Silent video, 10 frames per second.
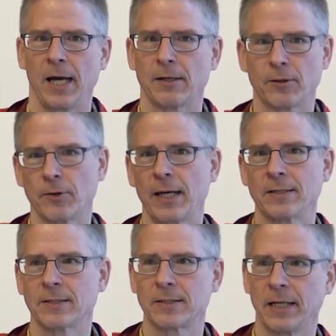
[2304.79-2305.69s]
And so there
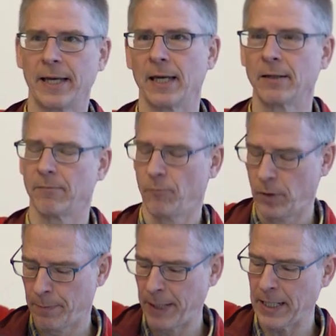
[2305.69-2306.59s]
is this link,
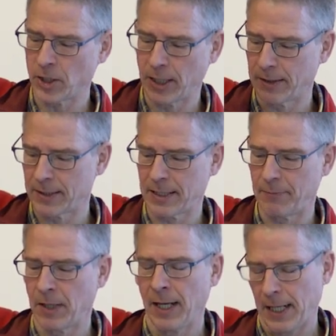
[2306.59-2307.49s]
we're patching at the
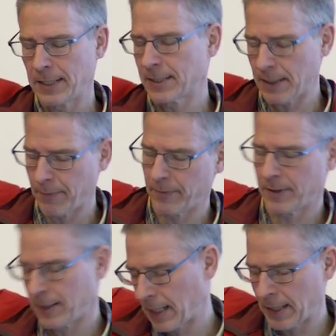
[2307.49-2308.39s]
same, in
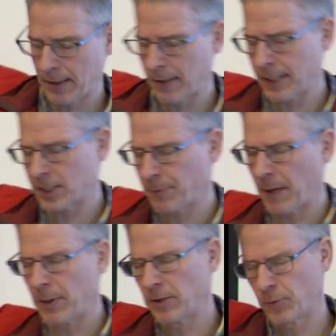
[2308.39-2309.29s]
some other
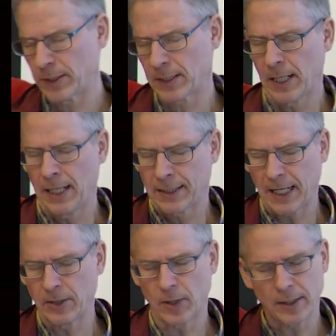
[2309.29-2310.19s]
experiment with
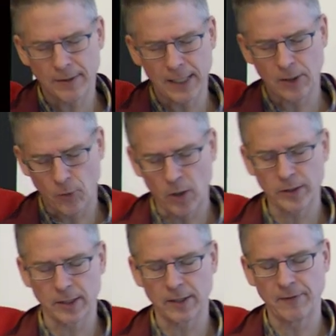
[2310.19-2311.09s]
trying to understand
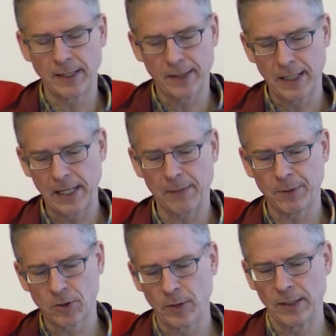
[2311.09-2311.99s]
quantitatively the link
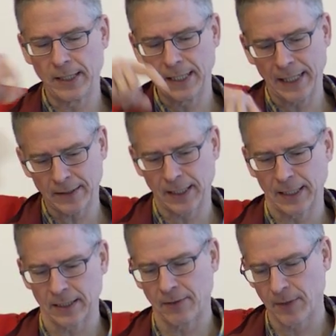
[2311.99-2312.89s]
between the
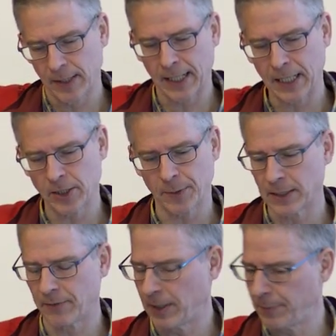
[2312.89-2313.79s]
electrical activity and the calcium
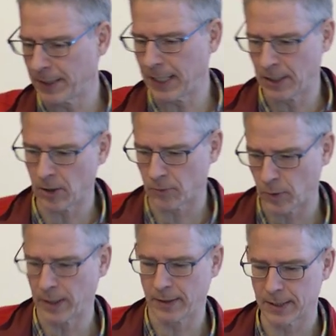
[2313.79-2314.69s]
activity, but they're not
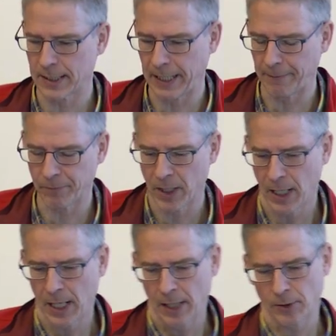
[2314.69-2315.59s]
one and the same.
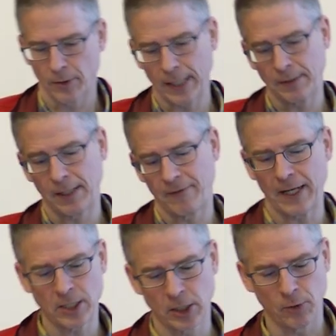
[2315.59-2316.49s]
So that's the
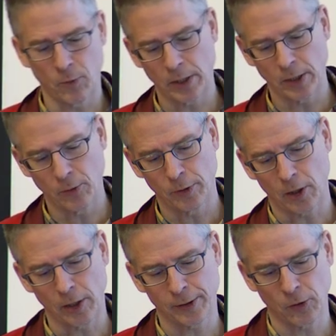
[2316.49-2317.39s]
advantage you want to use
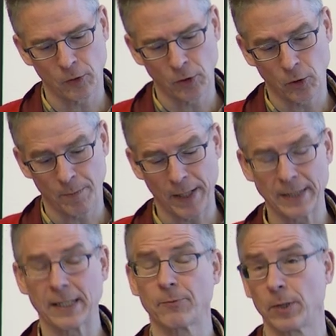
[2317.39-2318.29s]
also to
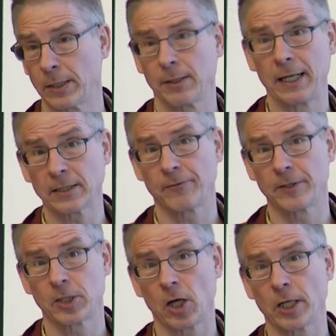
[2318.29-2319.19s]
combine that with
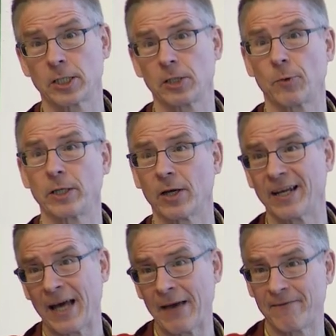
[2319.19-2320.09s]
electrophysiology, where you
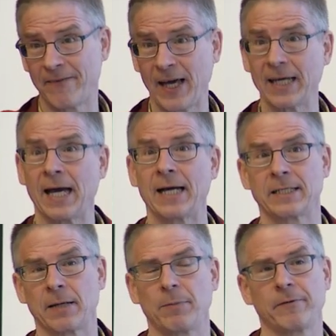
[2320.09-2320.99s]
get very high
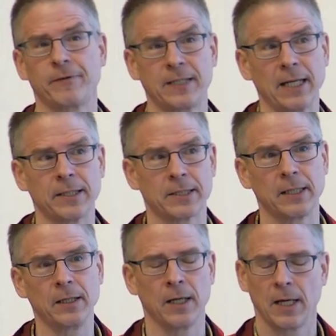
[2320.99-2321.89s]
temporal
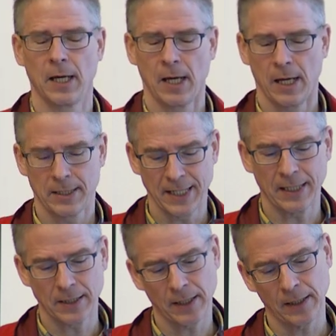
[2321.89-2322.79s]
fidelity
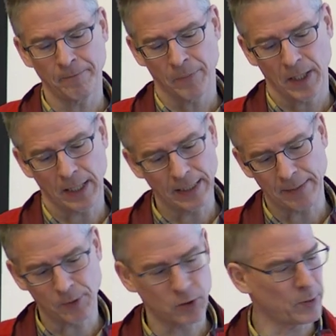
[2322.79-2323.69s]
data right,
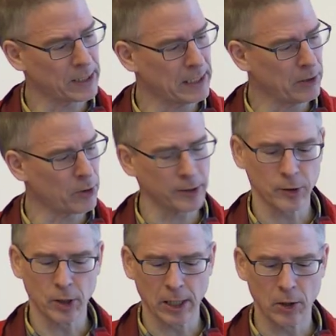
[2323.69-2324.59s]
up to 20 kilohertz,
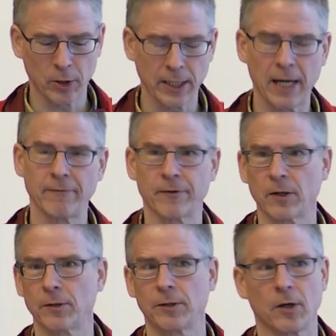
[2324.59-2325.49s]
so you can look at high
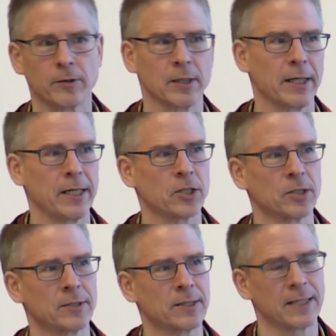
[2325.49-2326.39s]
frequency
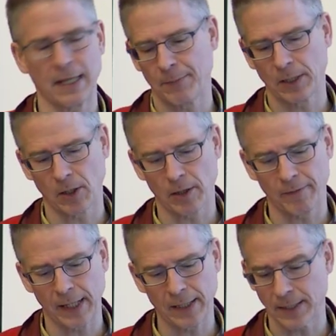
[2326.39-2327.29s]
oscillations and gamma and all
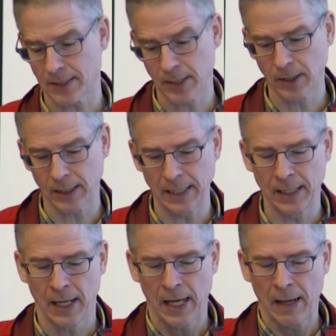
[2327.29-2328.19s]
of that and synchrony.